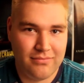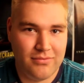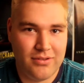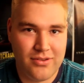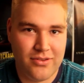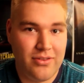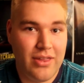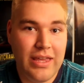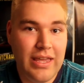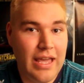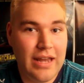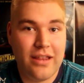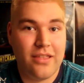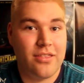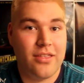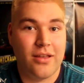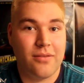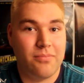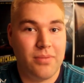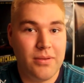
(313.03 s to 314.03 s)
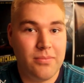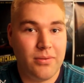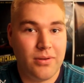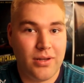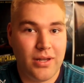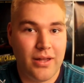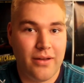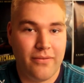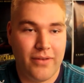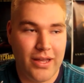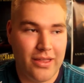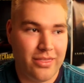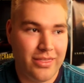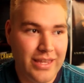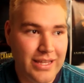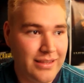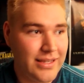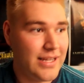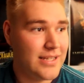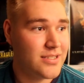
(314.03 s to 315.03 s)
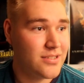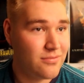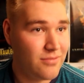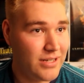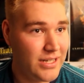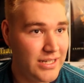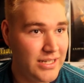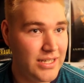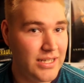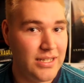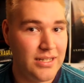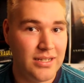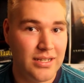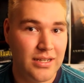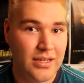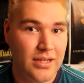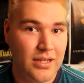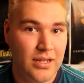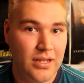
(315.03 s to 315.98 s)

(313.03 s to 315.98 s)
Say Anything people love. I think that's the one he did.